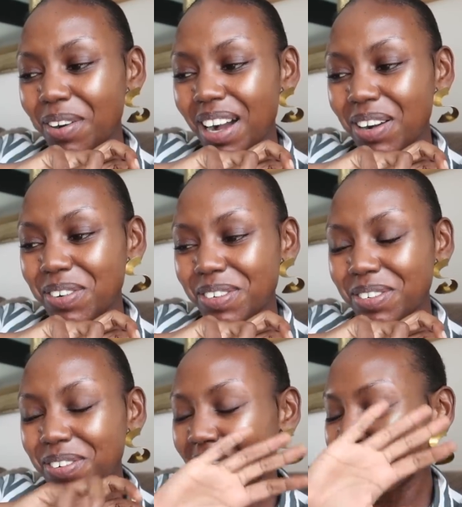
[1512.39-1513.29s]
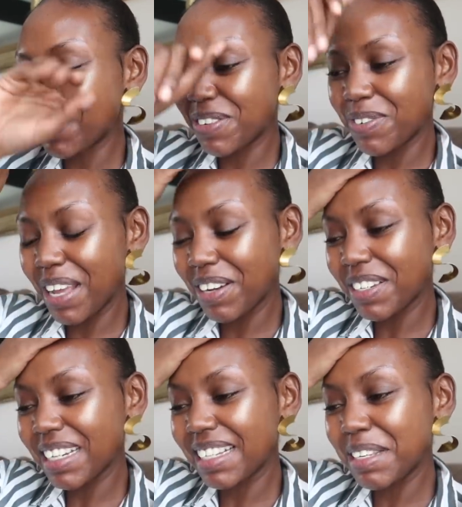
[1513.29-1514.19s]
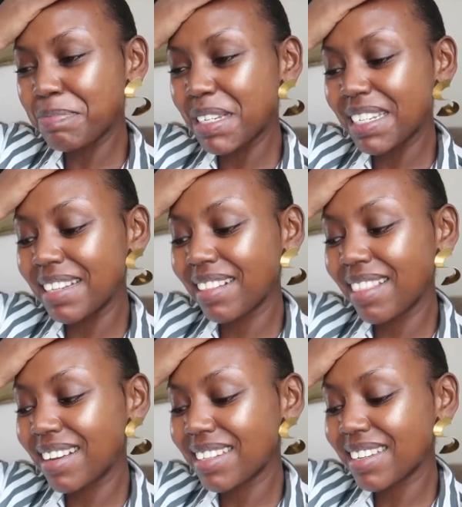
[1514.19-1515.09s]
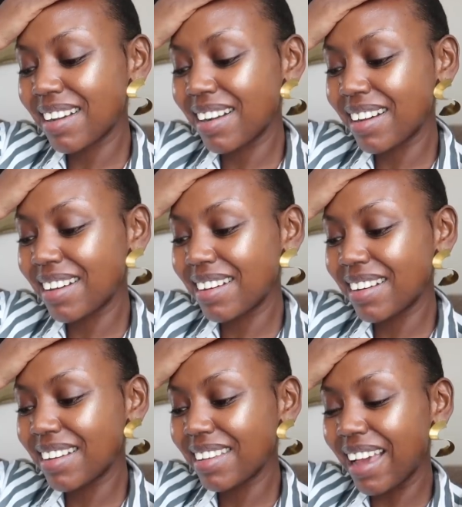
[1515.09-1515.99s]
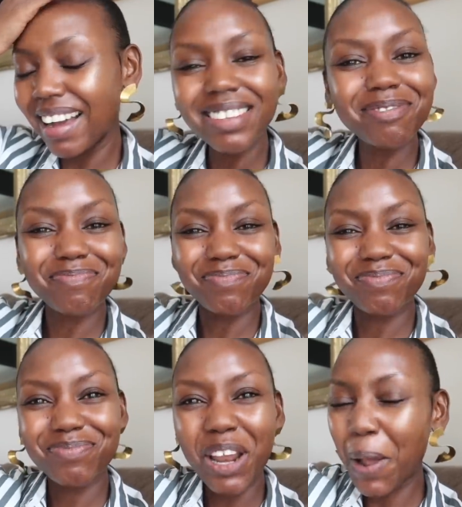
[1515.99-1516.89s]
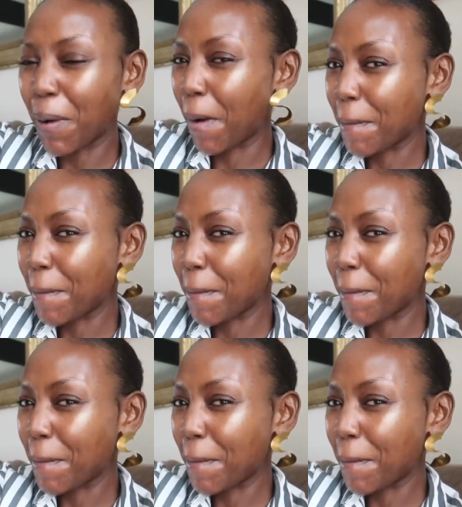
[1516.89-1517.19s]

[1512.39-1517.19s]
wow wow no we are not accepting that uh, yeah no